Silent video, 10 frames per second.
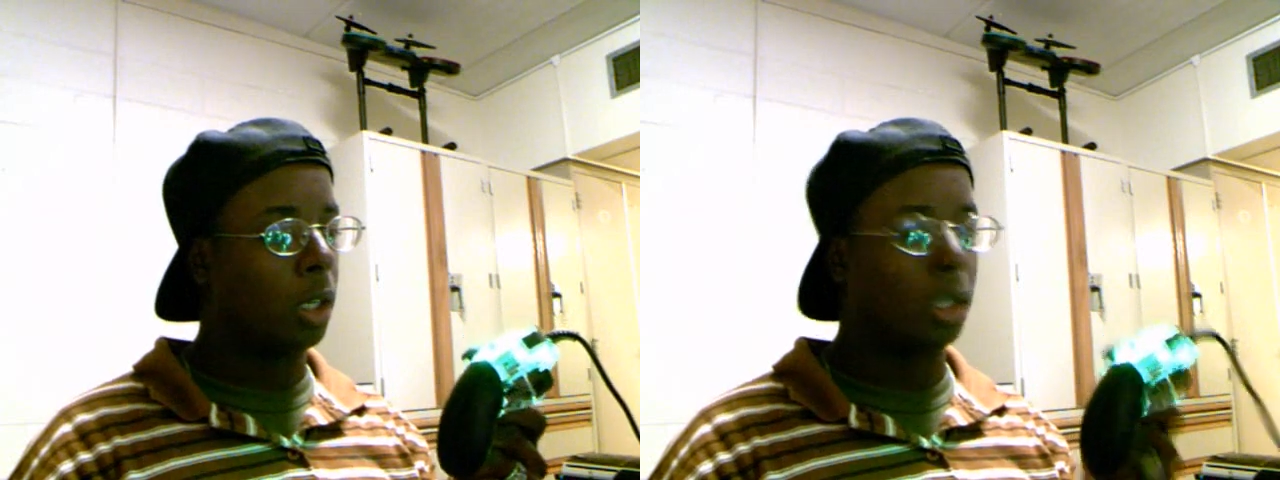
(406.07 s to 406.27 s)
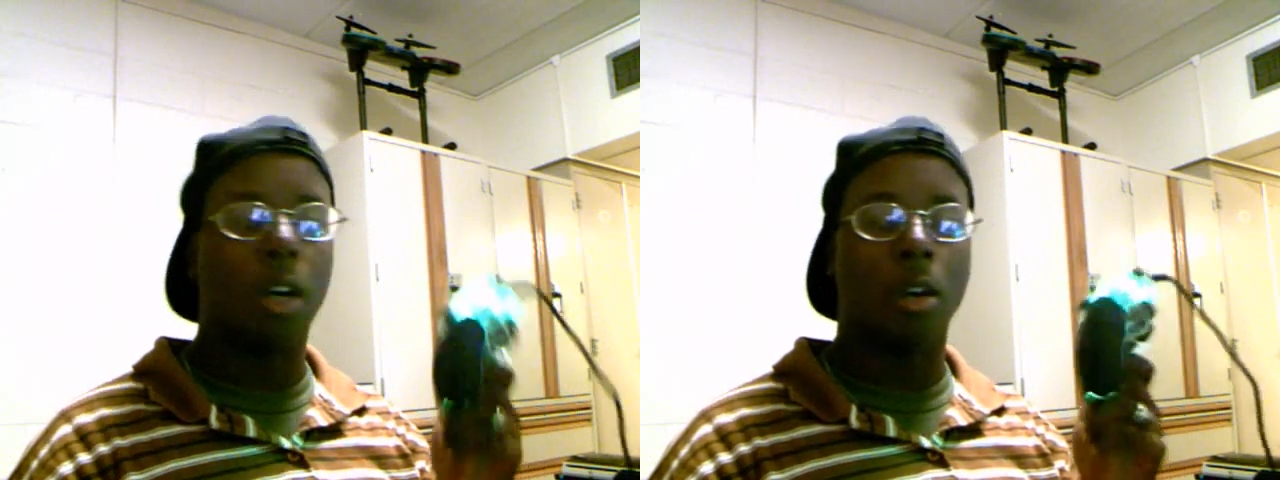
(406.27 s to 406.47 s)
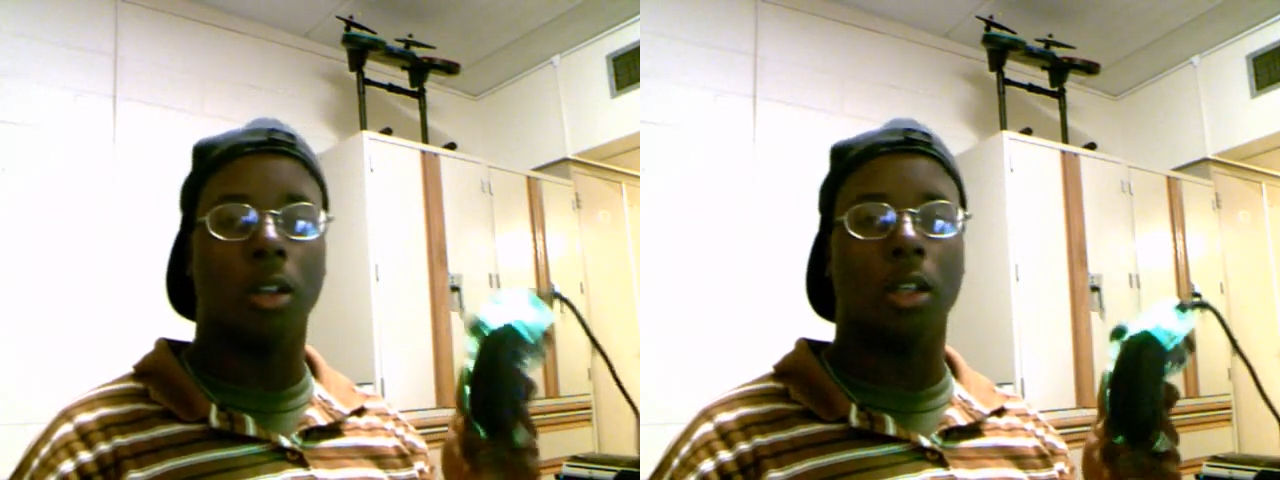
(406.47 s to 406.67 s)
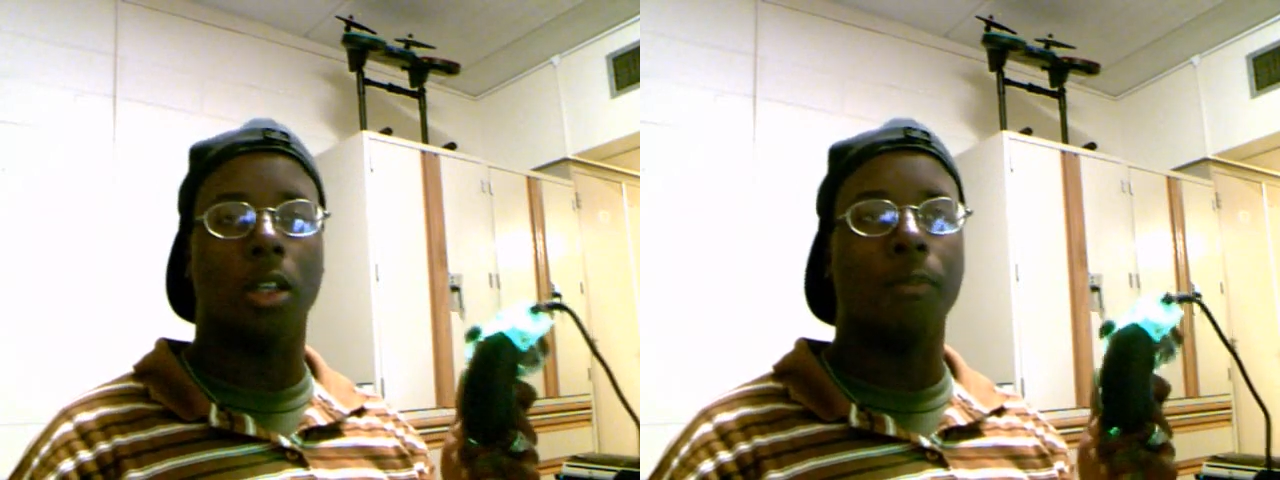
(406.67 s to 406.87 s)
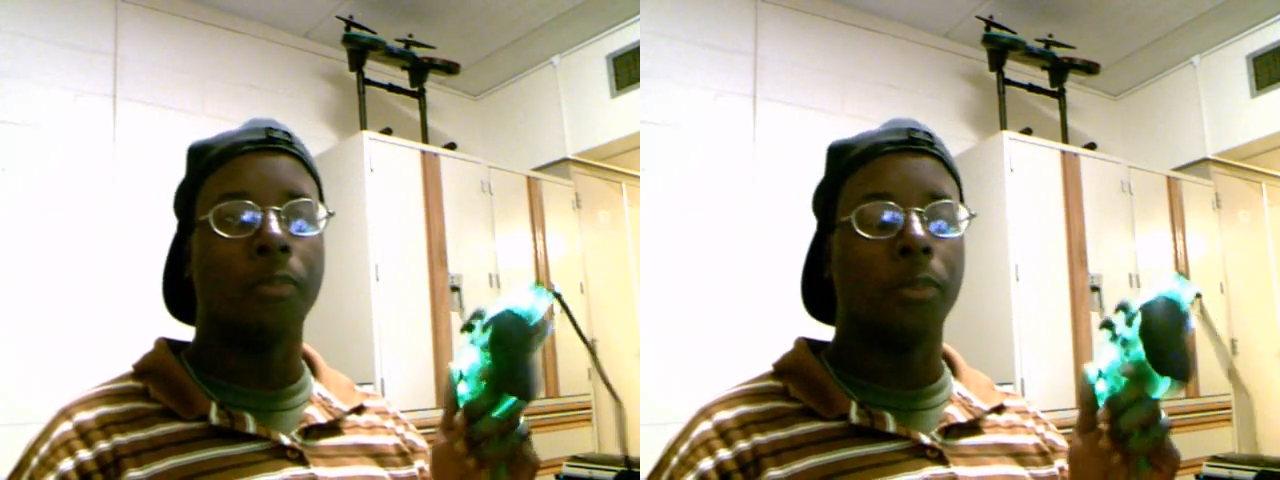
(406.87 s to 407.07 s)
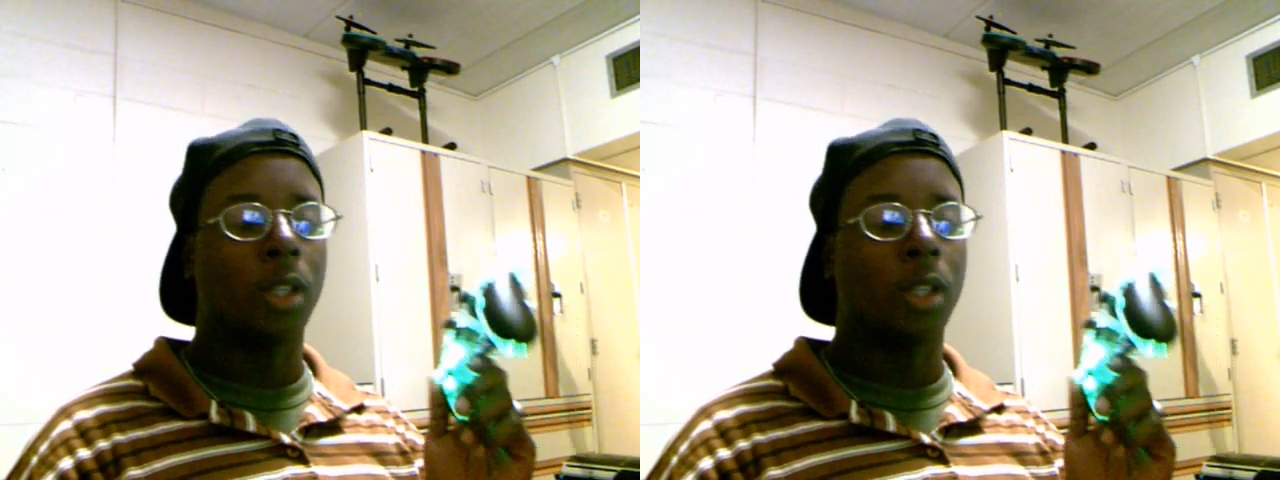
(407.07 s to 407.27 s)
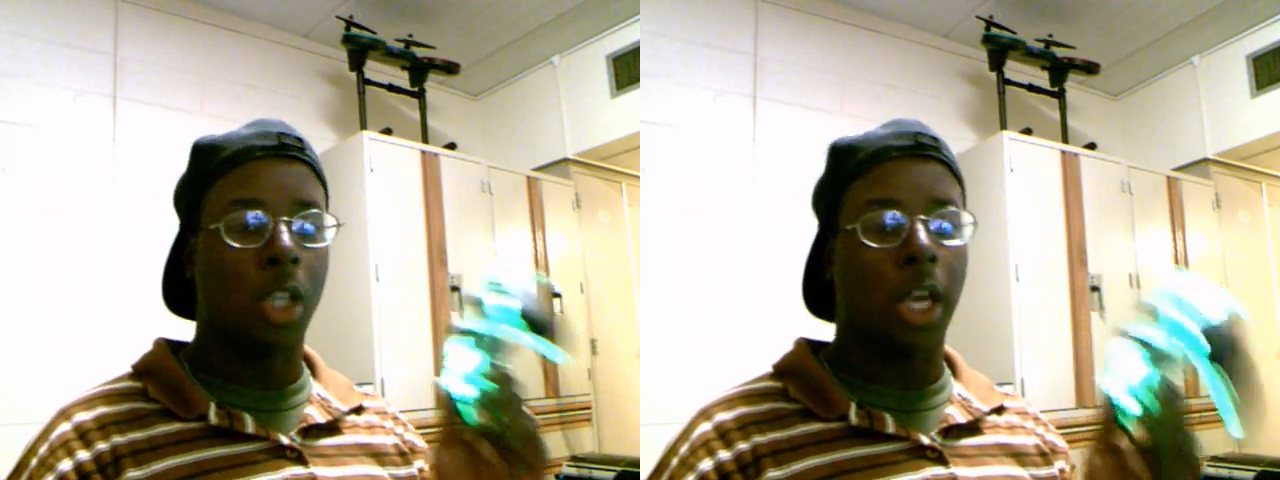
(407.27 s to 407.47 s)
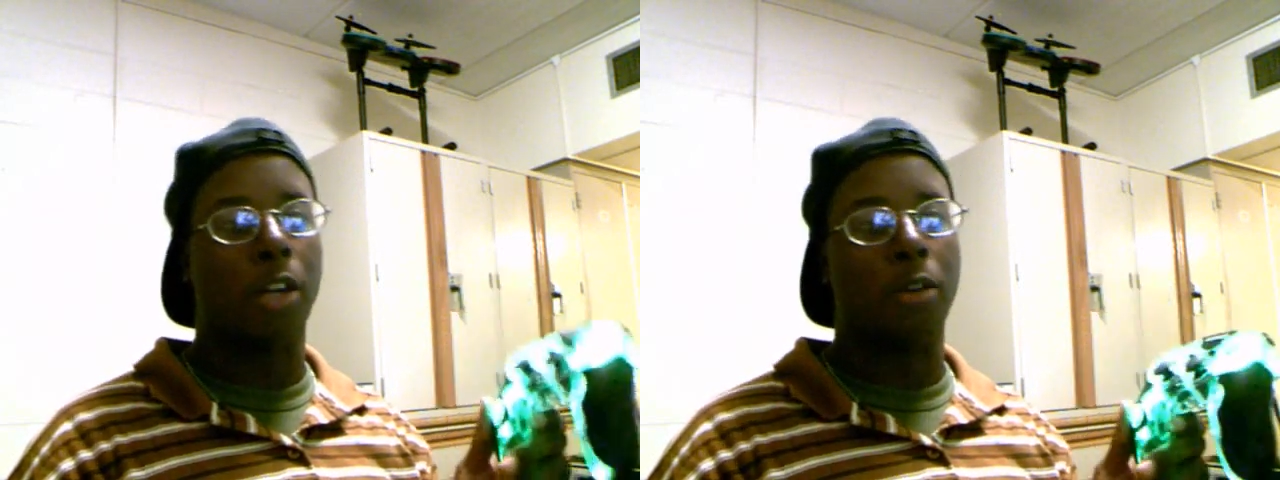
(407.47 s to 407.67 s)
called the
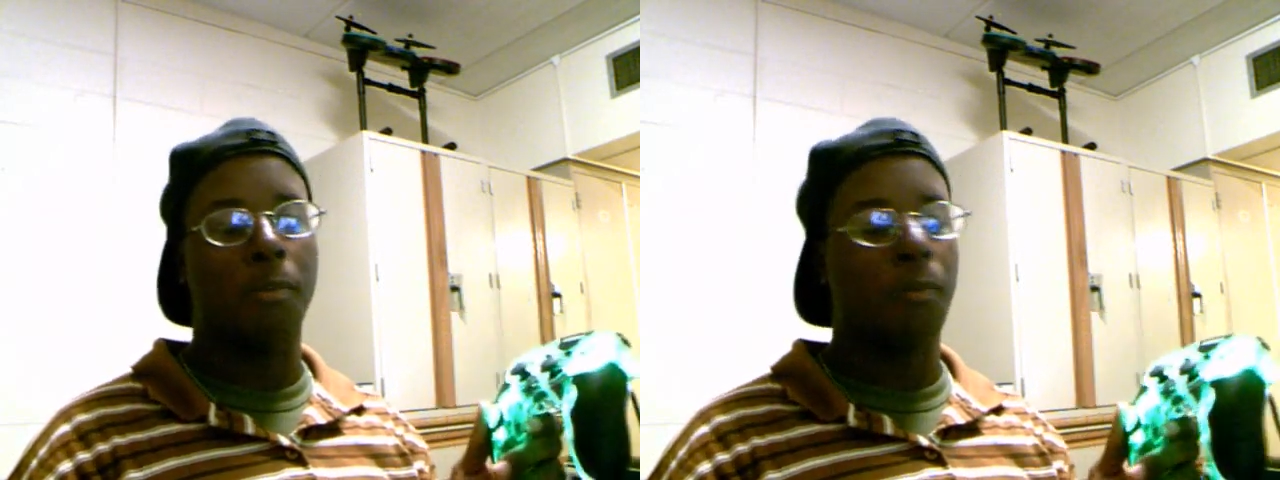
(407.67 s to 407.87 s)
Shadow.